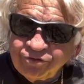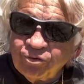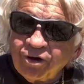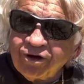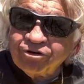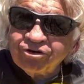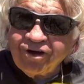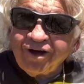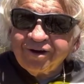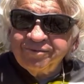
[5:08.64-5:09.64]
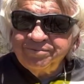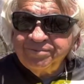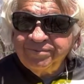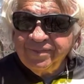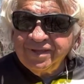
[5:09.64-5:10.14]
you honor God,
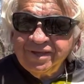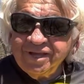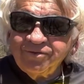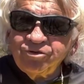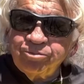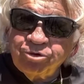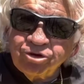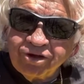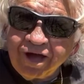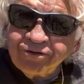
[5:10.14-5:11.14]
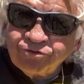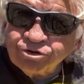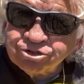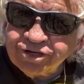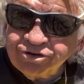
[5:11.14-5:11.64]
if you put God
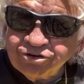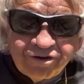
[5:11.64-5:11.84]
first in your